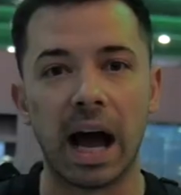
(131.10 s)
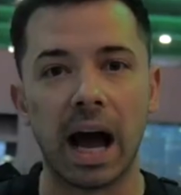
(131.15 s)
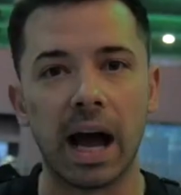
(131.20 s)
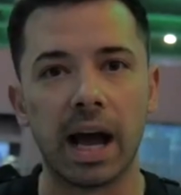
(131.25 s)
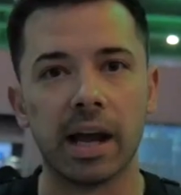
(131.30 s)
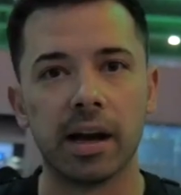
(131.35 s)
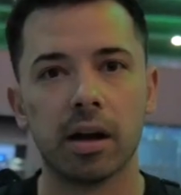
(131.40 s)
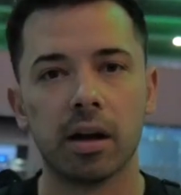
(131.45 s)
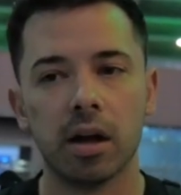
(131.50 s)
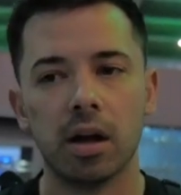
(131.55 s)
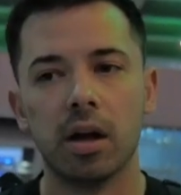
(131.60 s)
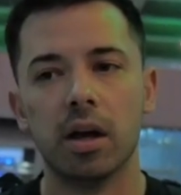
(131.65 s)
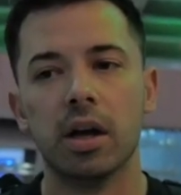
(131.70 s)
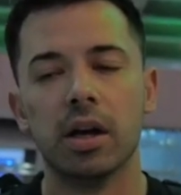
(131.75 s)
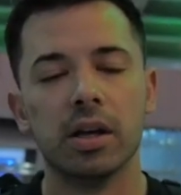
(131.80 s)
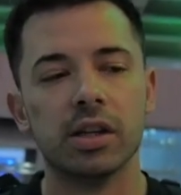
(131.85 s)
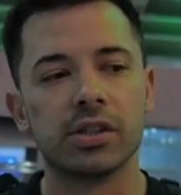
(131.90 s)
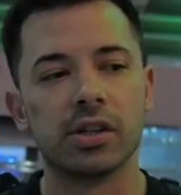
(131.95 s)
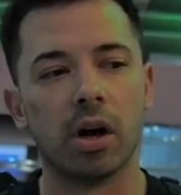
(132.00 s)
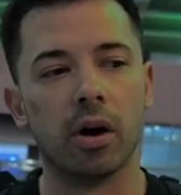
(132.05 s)
nine.
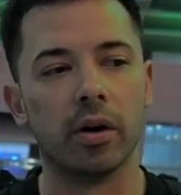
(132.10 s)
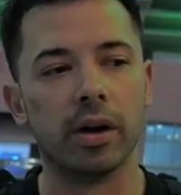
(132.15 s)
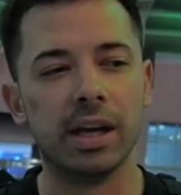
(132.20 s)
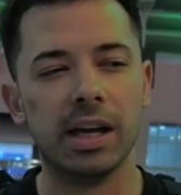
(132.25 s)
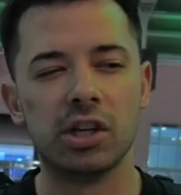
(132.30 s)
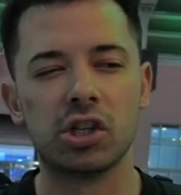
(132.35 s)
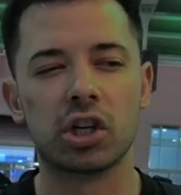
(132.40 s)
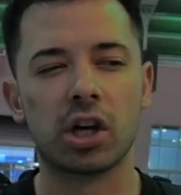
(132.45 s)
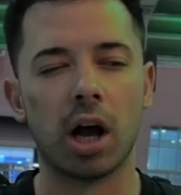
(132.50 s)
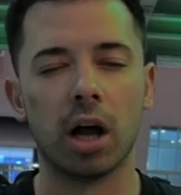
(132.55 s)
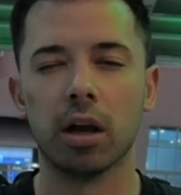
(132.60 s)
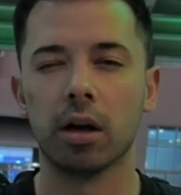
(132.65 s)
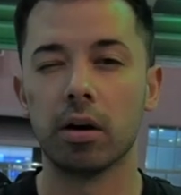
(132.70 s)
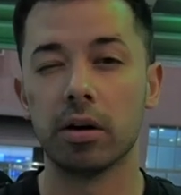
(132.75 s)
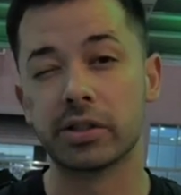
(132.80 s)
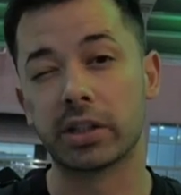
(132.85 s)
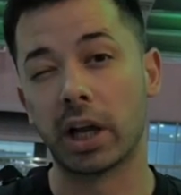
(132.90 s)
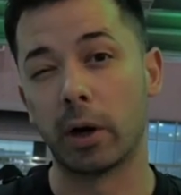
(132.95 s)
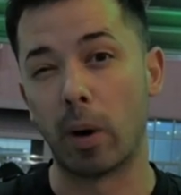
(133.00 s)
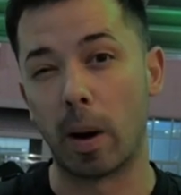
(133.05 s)
So each color
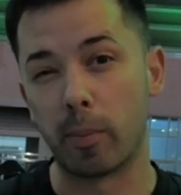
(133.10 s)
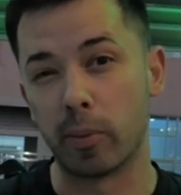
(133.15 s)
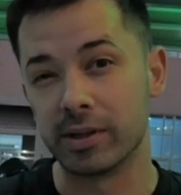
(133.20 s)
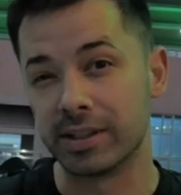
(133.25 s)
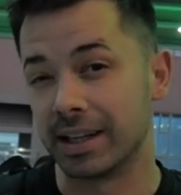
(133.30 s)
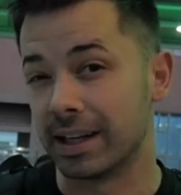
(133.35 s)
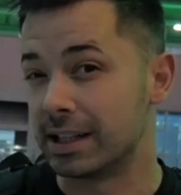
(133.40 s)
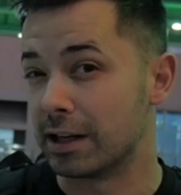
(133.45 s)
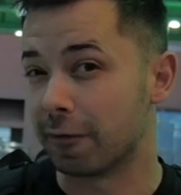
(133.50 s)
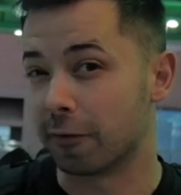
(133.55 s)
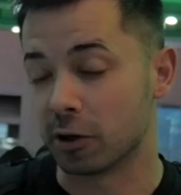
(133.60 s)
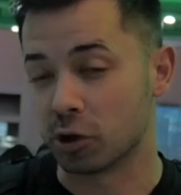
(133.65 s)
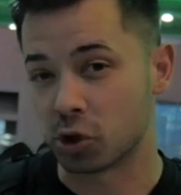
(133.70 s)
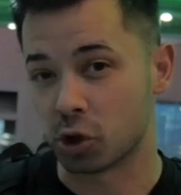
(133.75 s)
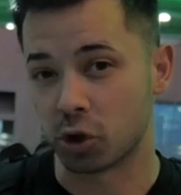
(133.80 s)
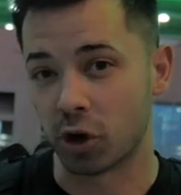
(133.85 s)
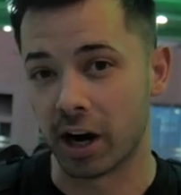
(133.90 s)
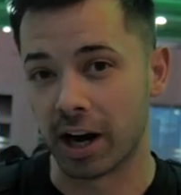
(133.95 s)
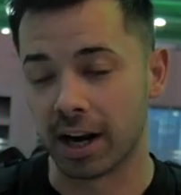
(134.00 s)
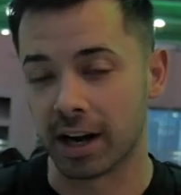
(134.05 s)
is going to represent a
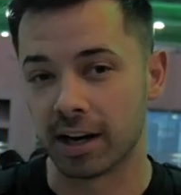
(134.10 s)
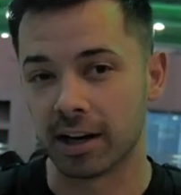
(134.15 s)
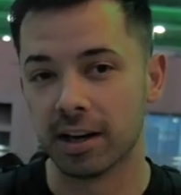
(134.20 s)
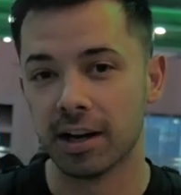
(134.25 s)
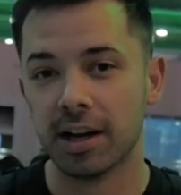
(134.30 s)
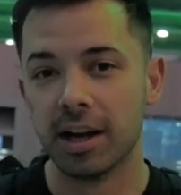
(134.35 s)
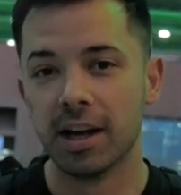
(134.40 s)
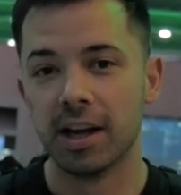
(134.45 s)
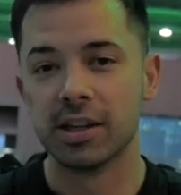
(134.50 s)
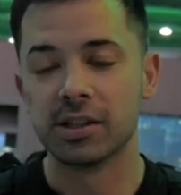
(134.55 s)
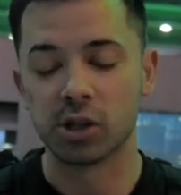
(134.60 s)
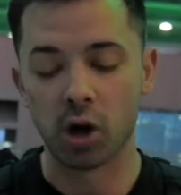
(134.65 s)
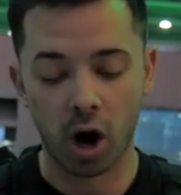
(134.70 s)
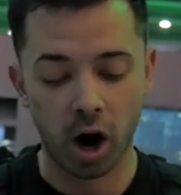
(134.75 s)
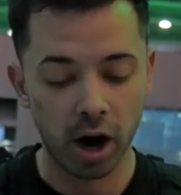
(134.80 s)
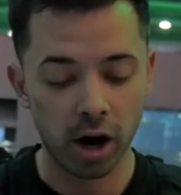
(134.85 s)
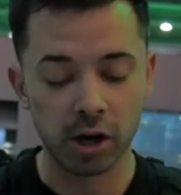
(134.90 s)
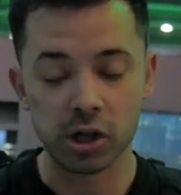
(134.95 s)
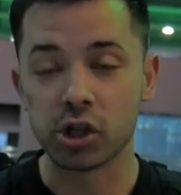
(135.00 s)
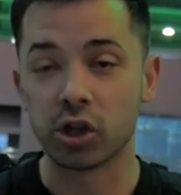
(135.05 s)
different train. So
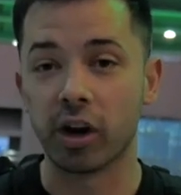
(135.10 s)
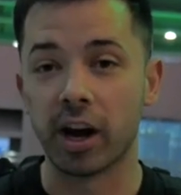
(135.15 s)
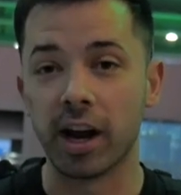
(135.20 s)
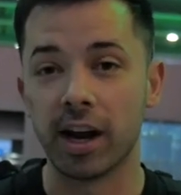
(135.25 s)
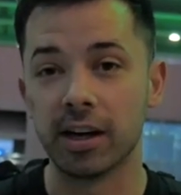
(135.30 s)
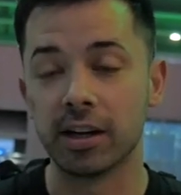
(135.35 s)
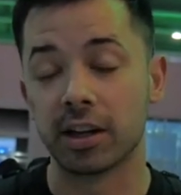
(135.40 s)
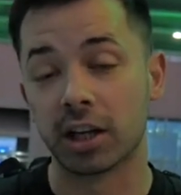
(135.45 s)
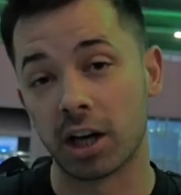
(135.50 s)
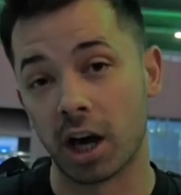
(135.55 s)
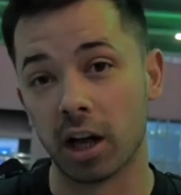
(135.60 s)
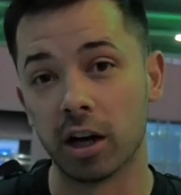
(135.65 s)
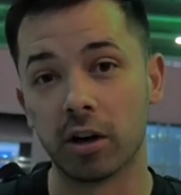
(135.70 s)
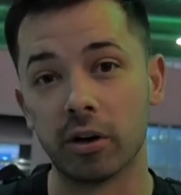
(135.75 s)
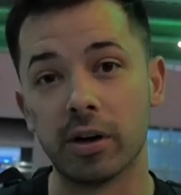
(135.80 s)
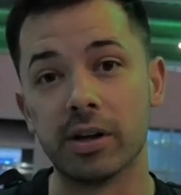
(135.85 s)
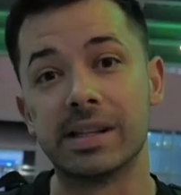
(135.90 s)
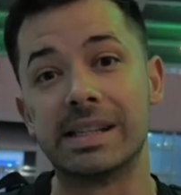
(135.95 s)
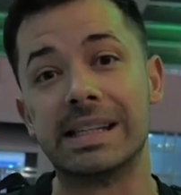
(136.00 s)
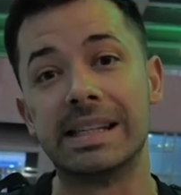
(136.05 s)
our train, the
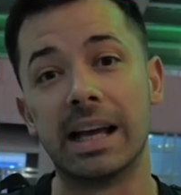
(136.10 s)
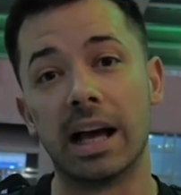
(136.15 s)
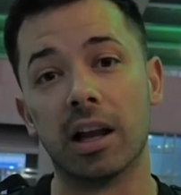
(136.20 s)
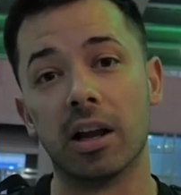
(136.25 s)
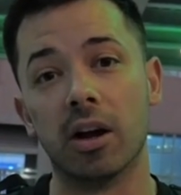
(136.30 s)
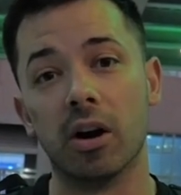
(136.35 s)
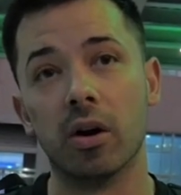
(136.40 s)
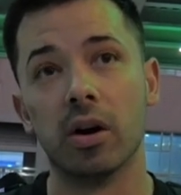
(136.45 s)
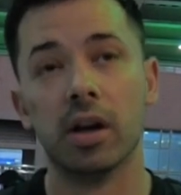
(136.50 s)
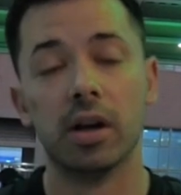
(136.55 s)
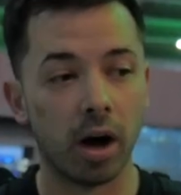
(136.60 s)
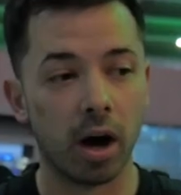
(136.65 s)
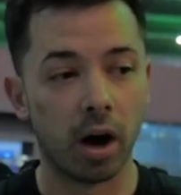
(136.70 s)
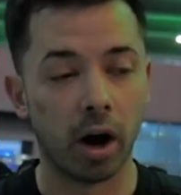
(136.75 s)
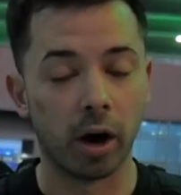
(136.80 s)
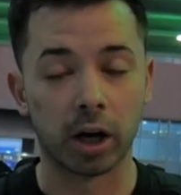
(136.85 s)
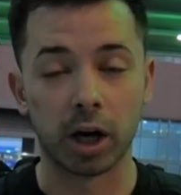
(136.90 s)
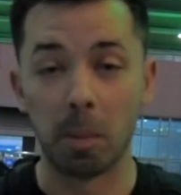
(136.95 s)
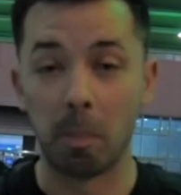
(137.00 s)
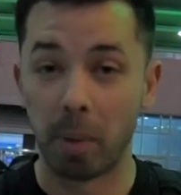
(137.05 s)
color is yellow, so
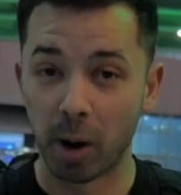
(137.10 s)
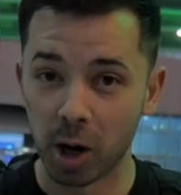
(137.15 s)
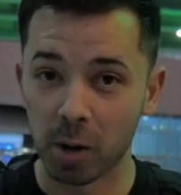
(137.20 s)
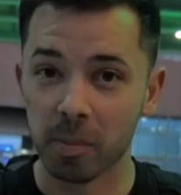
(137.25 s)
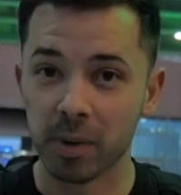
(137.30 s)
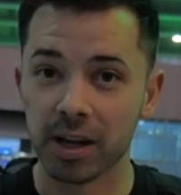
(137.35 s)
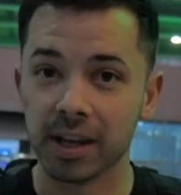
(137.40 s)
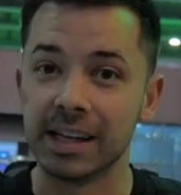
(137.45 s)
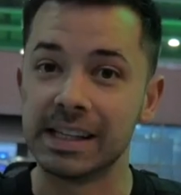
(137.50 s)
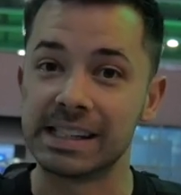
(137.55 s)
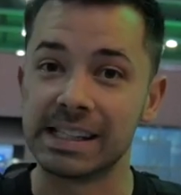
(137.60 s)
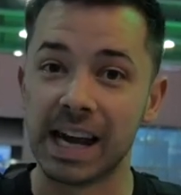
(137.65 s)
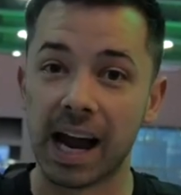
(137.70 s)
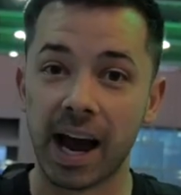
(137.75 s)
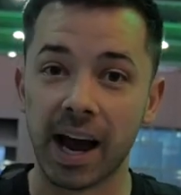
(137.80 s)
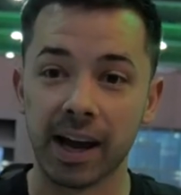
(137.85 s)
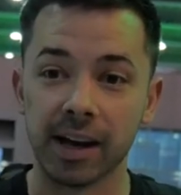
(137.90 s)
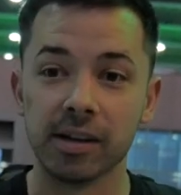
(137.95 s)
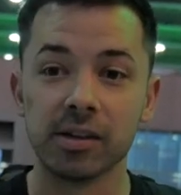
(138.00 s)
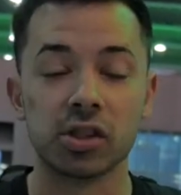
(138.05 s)
our compartment is
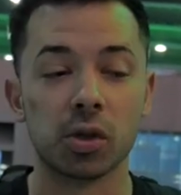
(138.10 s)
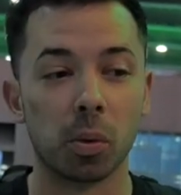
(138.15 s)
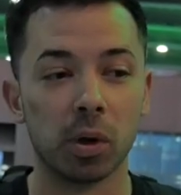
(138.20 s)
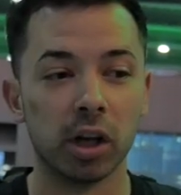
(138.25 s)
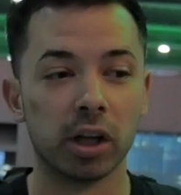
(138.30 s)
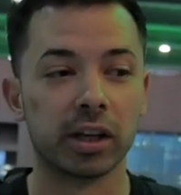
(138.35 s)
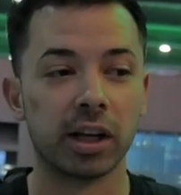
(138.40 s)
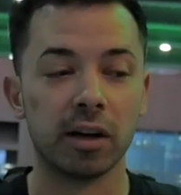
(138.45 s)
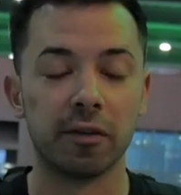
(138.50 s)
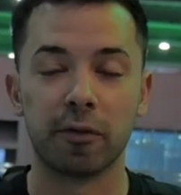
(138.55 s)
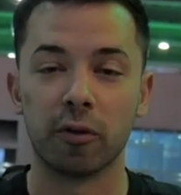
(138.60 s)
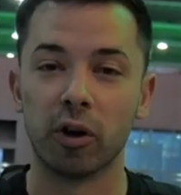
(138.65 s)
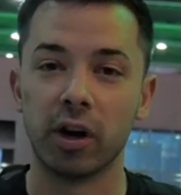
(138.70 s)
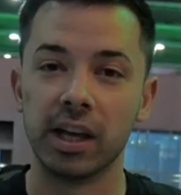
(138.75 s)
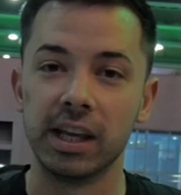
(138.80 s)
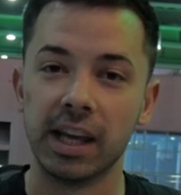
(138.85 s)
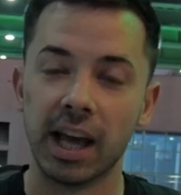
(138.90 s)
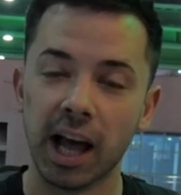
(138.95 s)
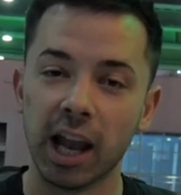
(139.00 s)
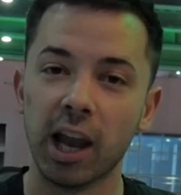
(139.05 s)
9. So we are looking
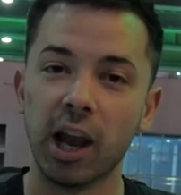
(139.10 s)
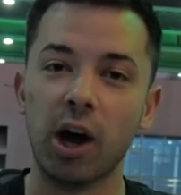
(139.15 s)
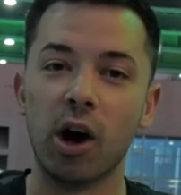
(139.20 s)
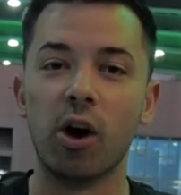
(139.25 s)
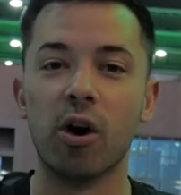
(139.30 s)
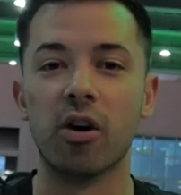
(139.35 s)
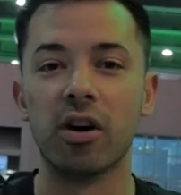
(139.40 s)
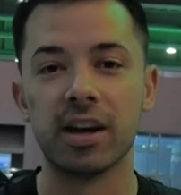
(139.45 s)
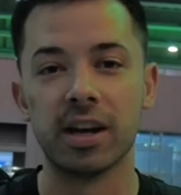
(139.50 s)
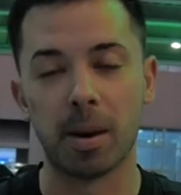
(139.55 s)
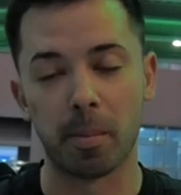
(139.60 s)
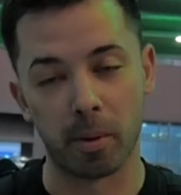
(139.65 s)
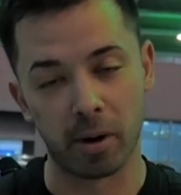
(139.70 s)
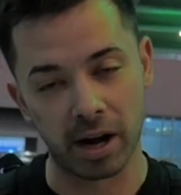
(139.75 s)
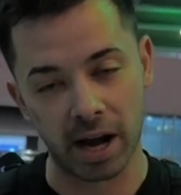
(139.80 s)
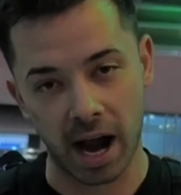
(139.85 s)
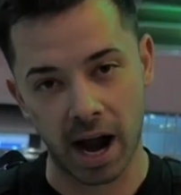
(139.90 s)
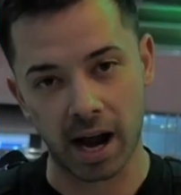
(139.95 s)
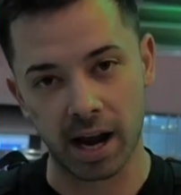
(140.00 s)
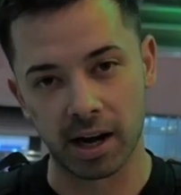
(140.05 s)
for a yellow number
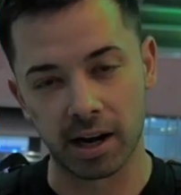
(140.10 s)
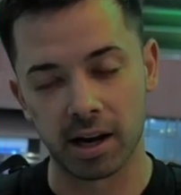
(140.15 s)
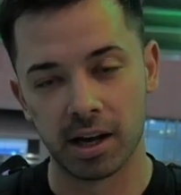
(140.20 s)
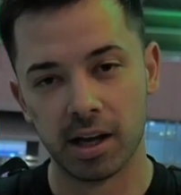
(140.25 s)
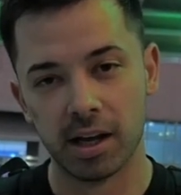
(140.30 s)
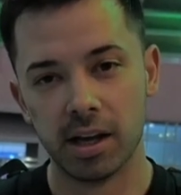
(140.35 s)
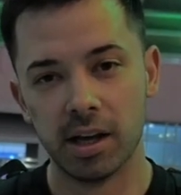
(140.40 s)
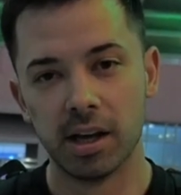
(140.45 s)
9.